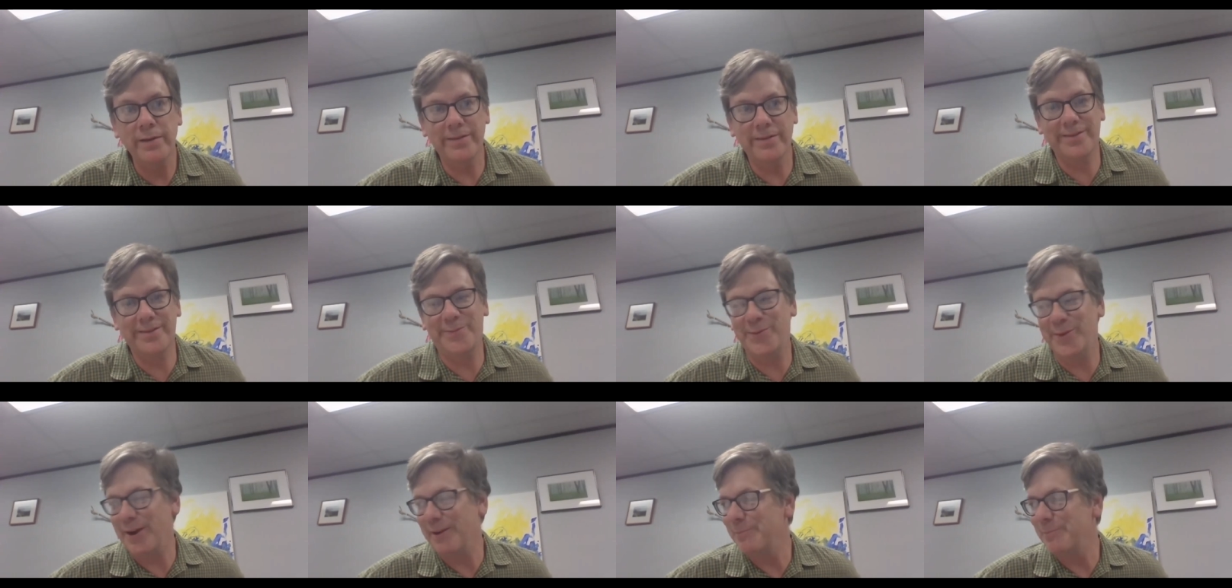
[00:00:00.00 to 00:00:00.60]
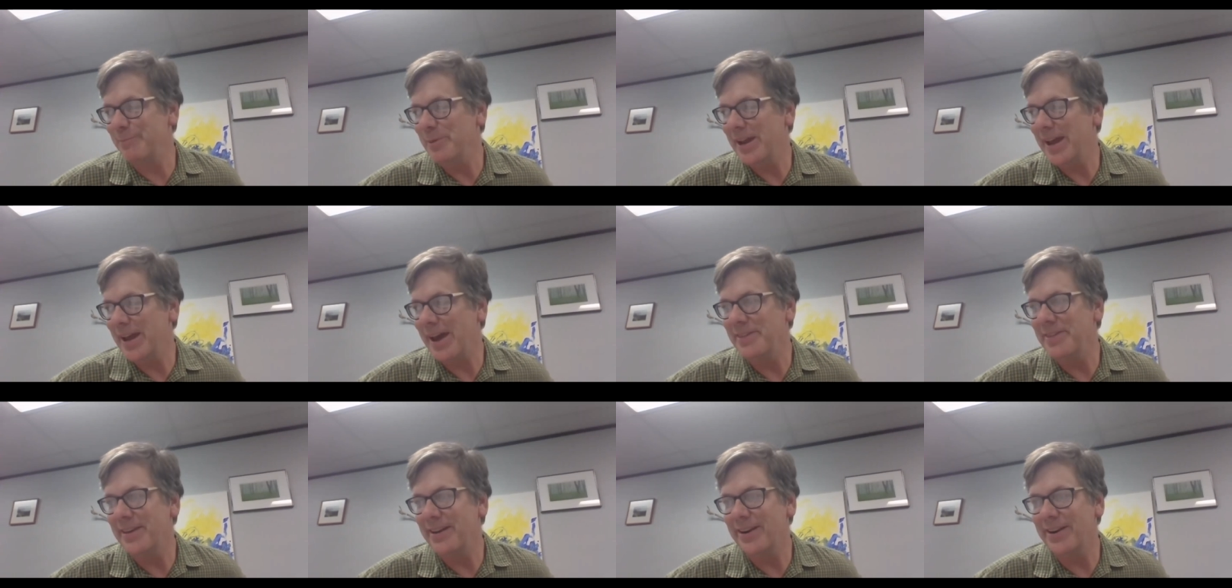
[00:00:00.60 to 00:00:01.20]
for everybody
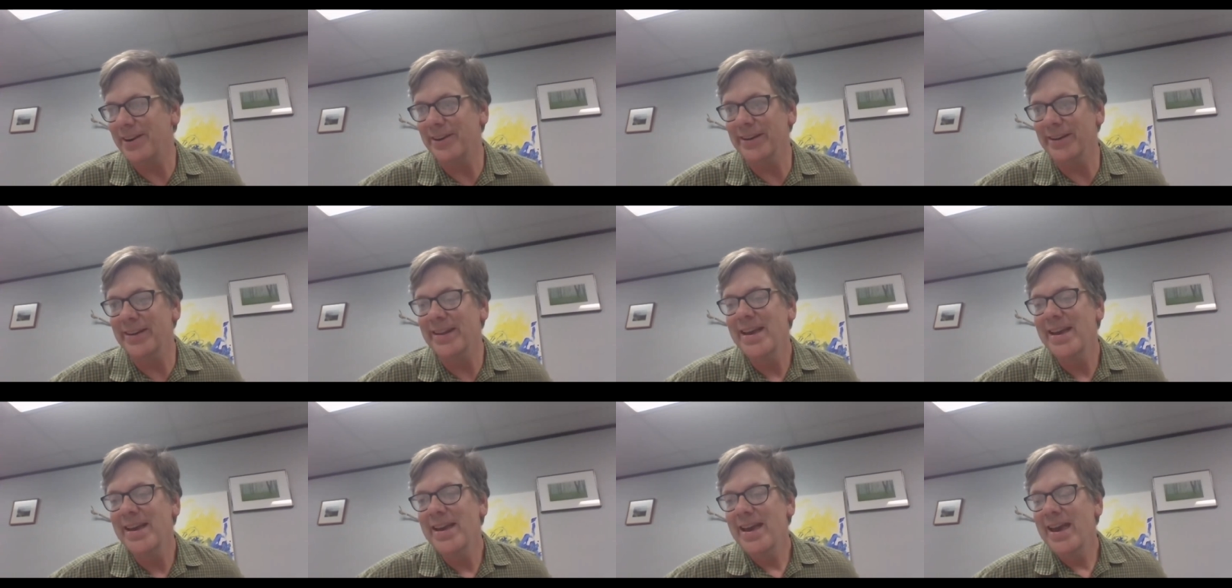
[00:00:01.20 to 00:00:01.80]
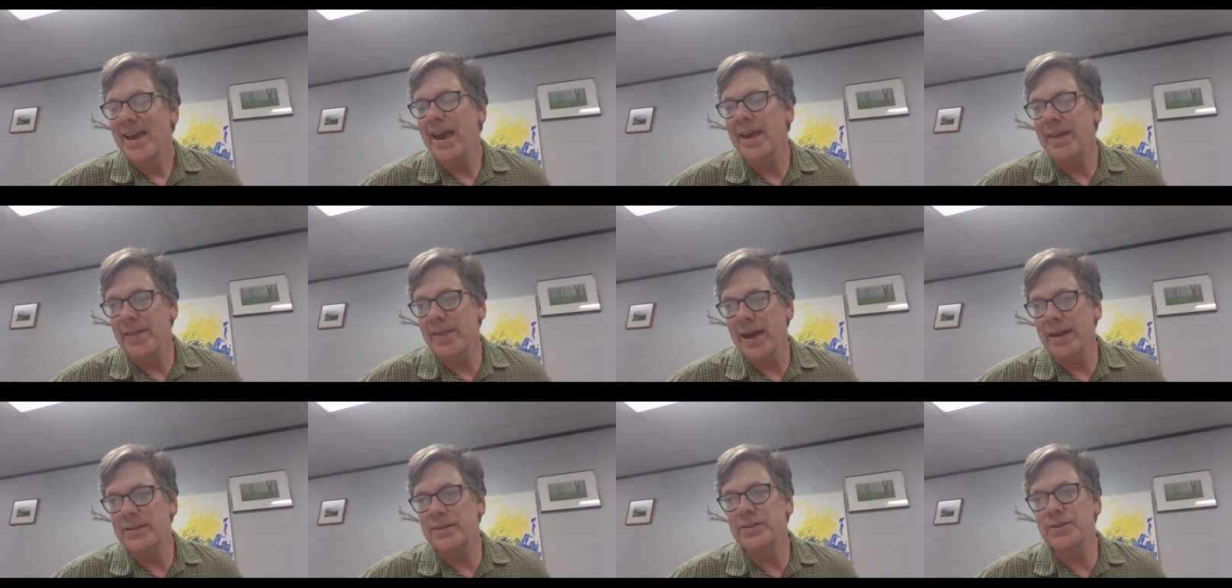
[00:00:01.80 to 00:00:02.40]
out there. And and
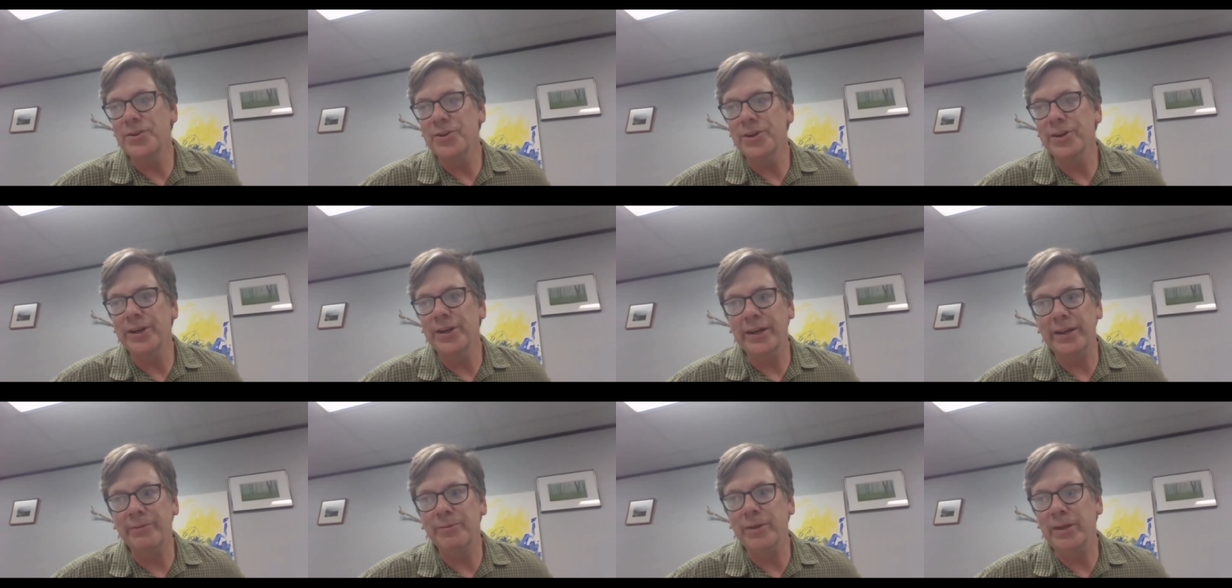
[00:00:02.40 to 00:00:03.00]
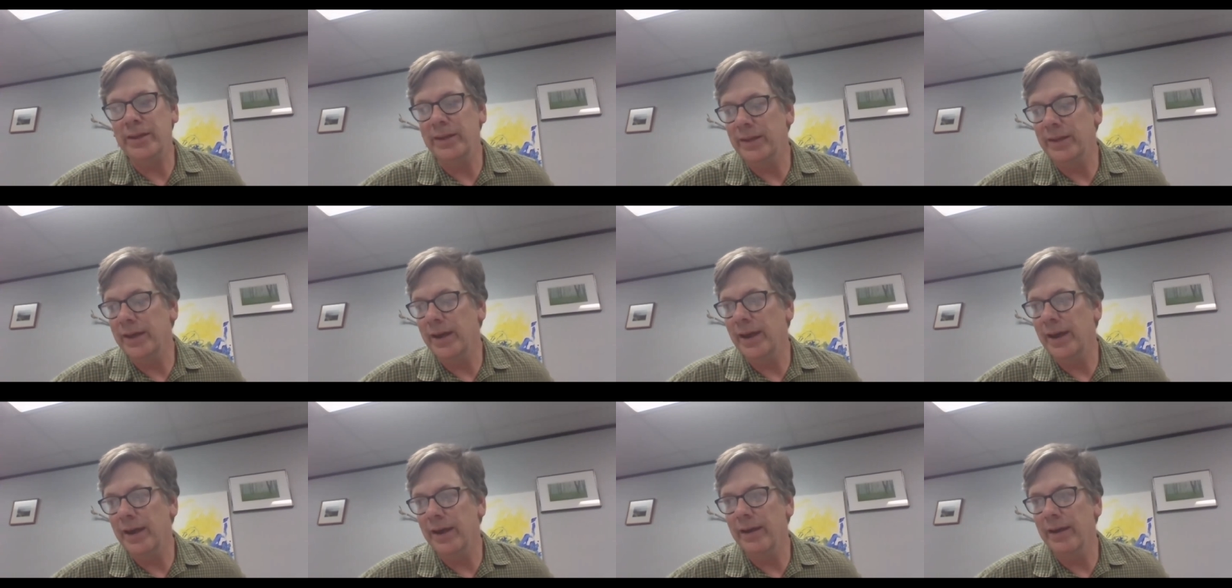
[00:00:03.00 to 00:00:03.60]
that story, we
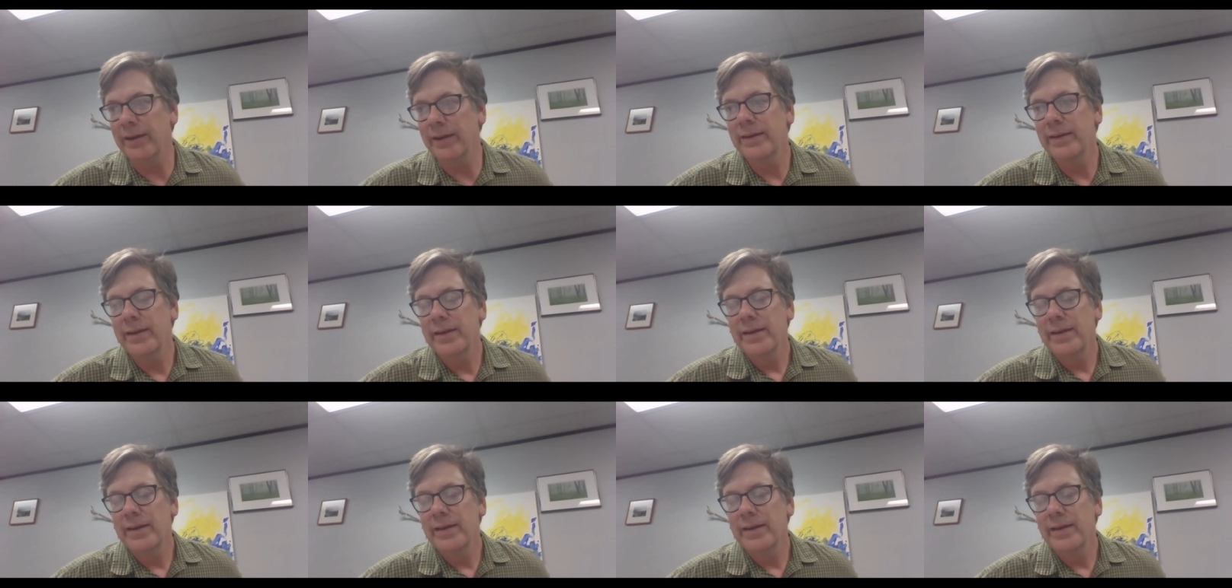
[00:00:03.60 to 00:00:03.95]
uh,